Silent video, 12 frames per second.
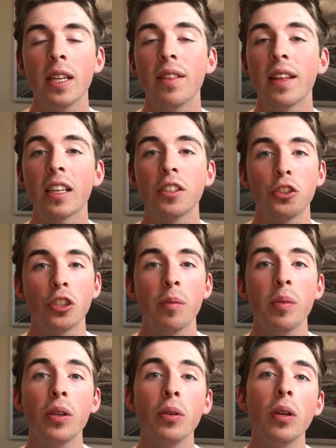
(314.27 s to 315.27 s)
they
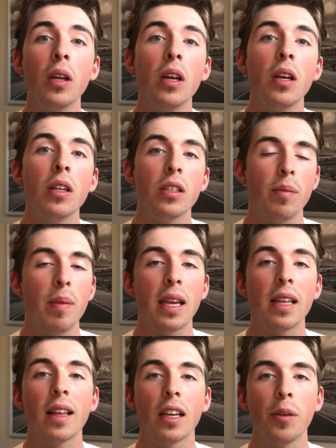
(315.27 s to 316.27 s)
contribute to making
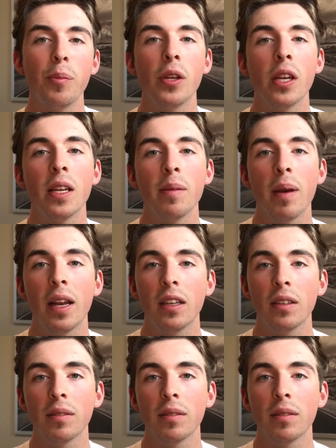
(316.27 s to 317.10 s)
that community better.